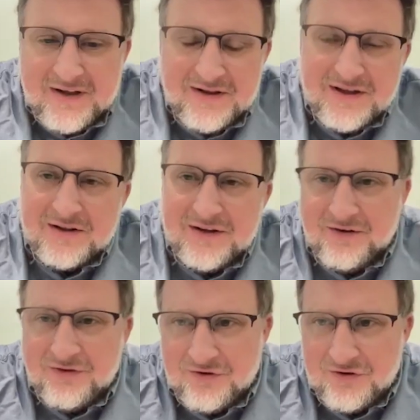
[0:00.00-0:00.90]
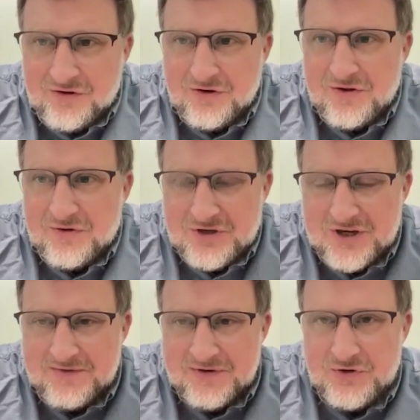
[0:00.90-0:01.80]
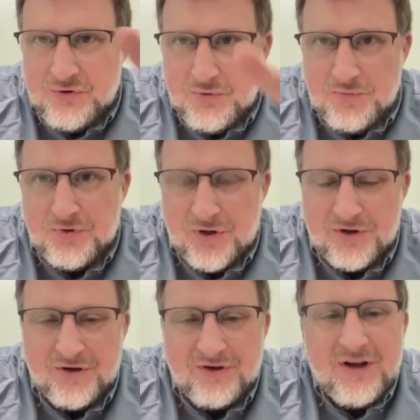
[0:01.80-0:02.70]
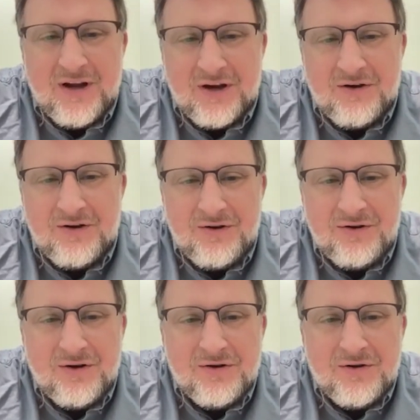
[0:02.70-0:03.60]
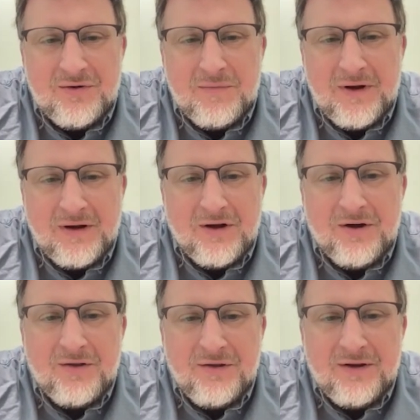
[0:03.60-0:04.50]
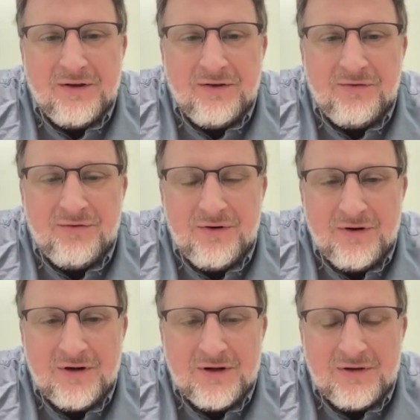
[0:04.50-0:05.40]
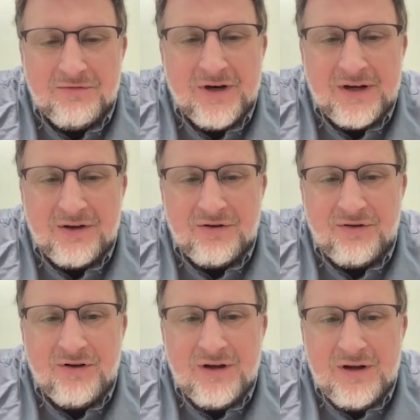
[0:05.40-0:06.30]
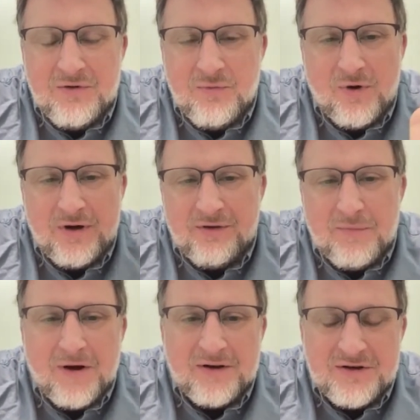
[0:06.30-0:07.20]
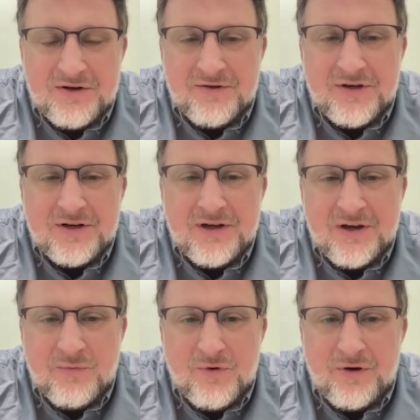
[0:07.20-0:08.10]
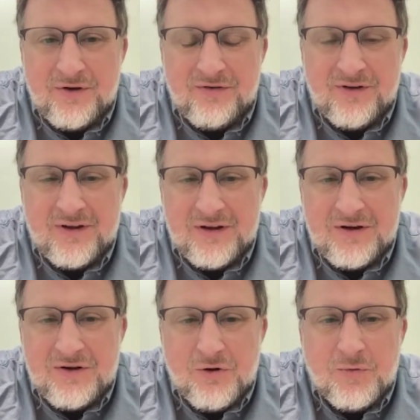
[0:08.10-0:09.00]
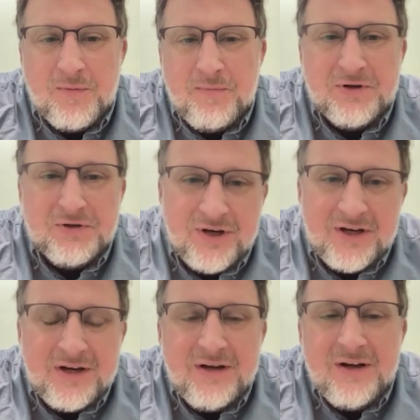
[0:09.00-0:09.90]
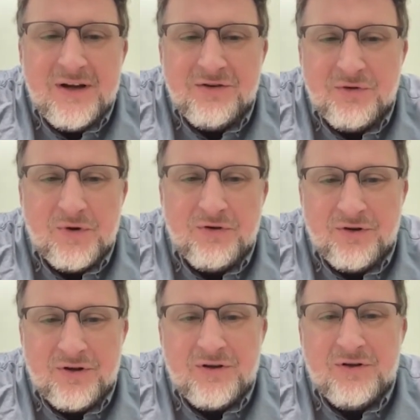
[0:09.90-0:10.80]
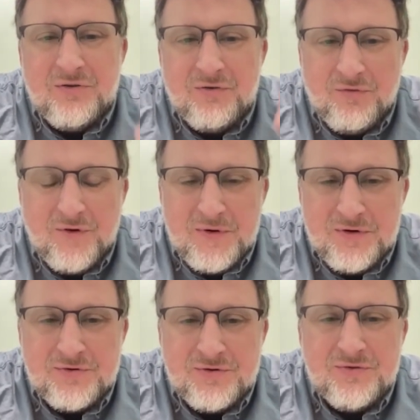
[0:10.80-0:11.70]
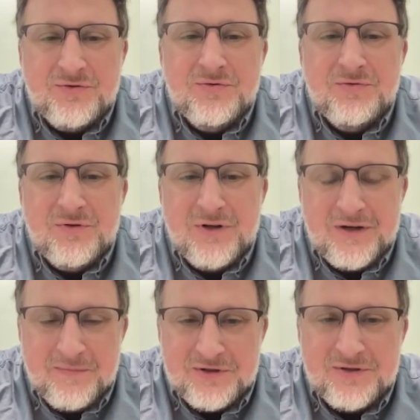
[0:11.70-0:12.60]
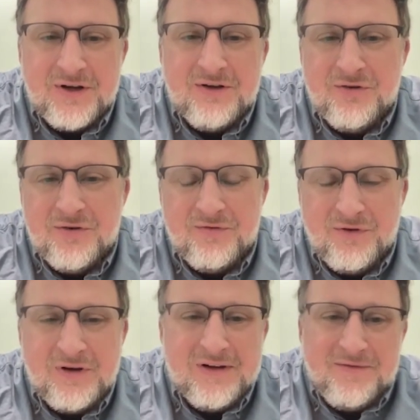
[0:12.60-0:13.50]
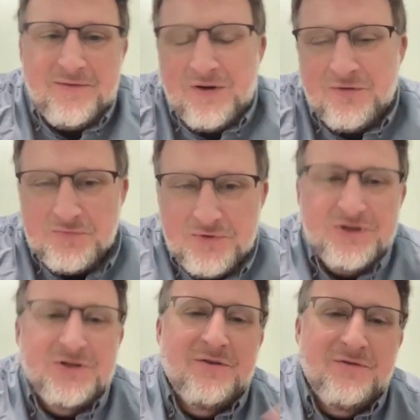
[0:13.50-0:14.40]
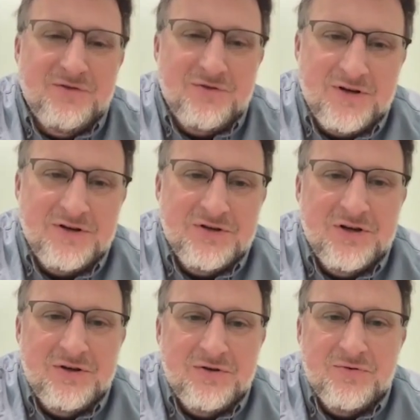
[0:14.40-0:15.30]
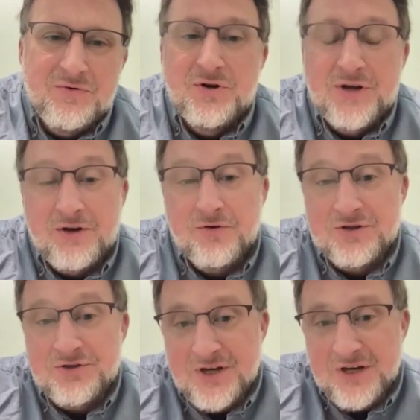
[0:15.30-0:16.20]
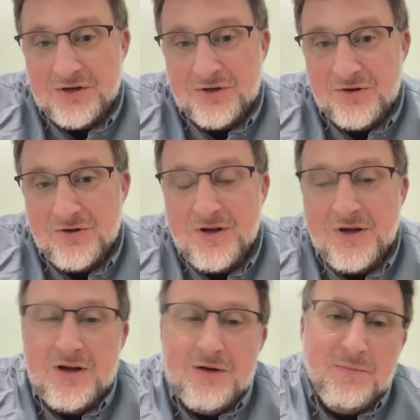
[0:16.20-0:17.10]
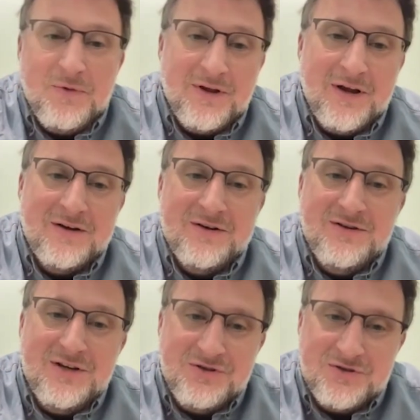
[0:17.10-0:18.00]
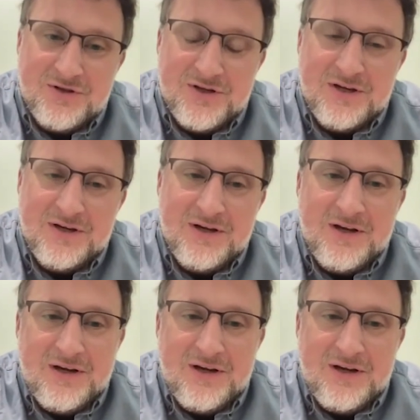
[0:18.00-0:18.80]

I think that leads us into there's kind of a two pronged attack um, on these uh, rights. One is monetary, and one is like culpability. So one's a criminal liability. So if, if I was a police officer and I shot you, could I go to jail? But then additionally,